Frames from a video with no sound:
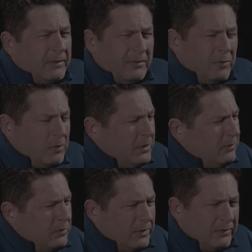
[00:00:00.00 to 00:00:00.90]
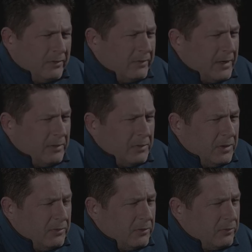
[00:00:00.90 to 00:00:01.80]
know that what we do in society. I
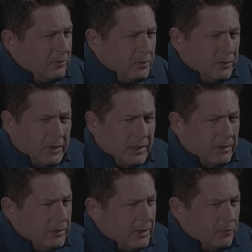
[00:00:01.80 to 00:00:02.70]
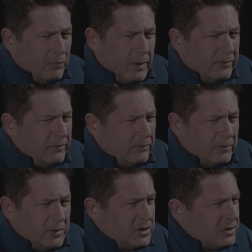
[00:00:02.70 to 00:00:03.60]
mean, there, there's so much like like
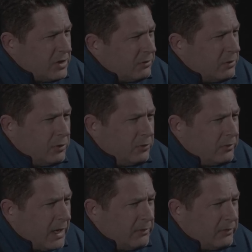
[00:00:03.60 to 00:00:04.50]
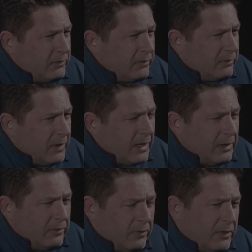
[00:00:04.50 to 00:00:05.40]
racism and stereotypes yeah. in
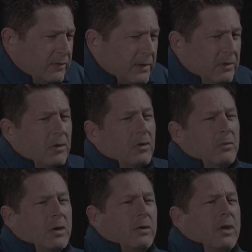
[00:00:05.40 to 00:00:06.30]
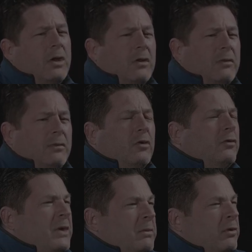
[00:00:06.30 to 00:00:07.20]
society, so they think, oh well,
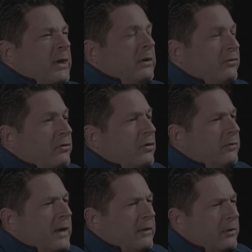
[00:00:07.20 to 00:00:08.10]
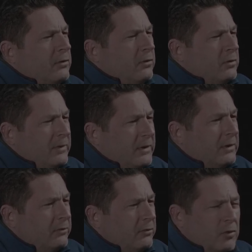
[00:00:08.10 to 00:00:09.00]
those people they deserve that they're doing
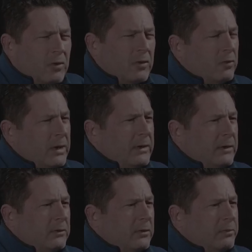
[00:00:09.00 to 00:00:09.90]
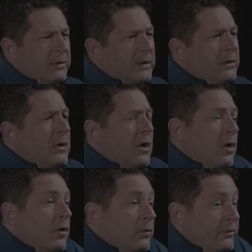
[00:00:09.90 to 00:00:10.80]
this you know or the way they look but then
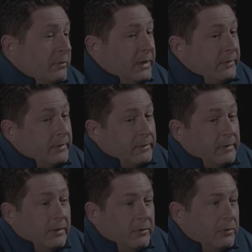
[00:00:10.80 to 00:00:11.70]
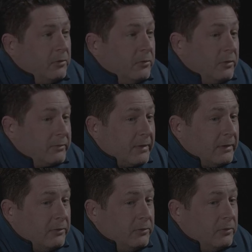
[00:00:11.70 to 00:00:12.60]
oh somebody that you know looks
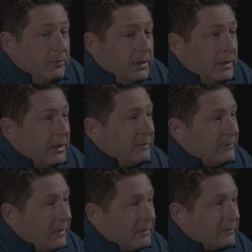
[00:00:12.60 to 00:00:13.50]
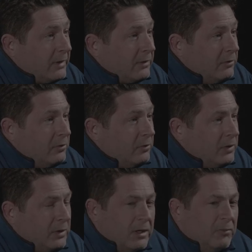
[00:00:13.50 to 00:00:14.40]
like you and, and talks like
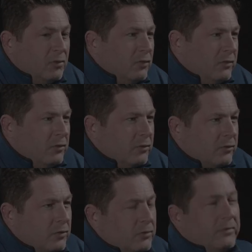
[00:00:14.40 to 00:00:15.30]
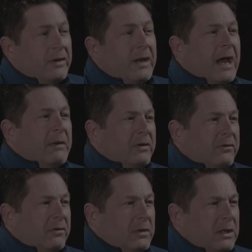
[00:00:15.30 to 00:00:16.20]
you and, and moves in your circles then it
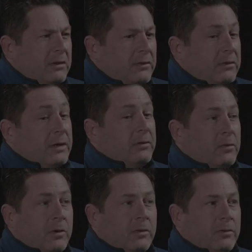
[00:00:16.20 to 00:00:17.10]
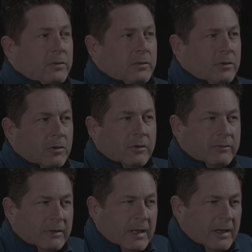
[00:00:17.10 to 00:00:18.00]
happens to me and they're like whoa you know
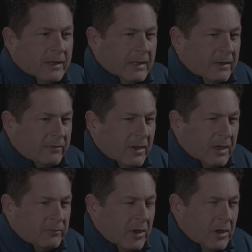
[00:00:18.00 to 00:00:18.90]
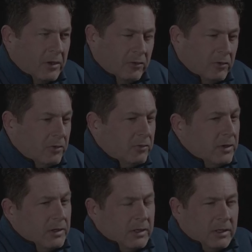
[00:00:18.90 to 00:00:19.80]
because a lot of, a lot of times you know
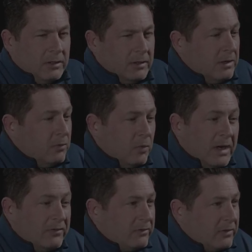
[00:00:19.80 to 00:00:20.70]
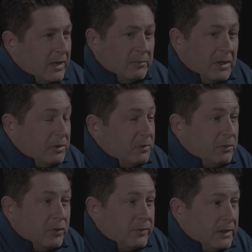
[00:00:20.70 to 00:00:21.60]
in in white society maybe
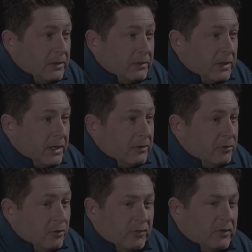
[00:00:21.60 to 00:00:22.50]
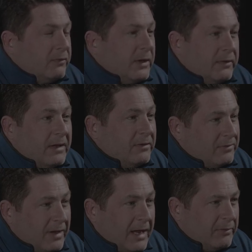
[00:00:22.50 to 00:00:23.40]
people think like you know stuff like that
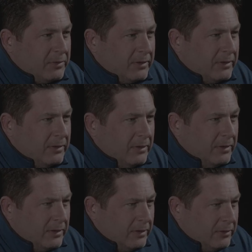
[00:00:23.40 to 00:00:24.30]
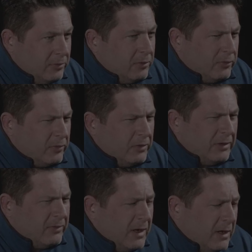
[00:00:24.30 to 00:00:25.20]
doesn't happen yeah you know so
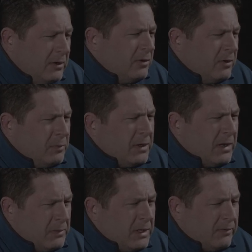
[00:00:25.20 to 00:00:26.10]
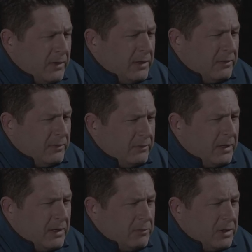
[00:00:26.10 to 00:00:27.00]
it's you know but i mean at the end of the
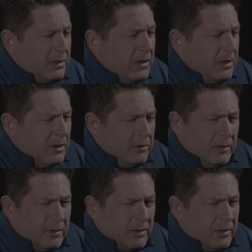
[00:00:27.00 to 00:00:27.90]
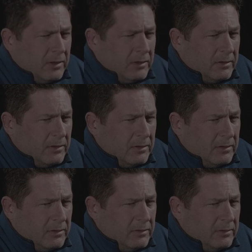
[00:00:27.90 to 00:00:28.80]
day i mean the uh
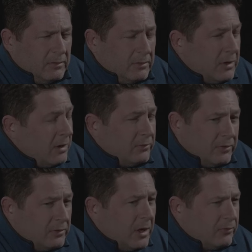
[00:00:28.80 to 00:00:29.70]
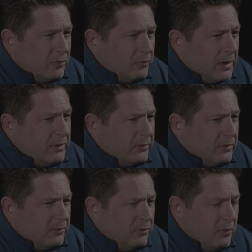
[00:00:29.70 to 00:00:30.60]
the law the laws are
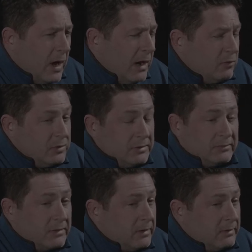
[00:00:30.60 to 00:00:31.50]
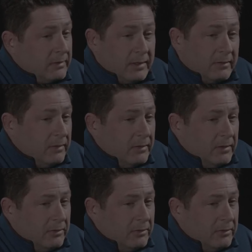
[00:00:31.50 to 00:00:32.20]
racist you know i was just kind of like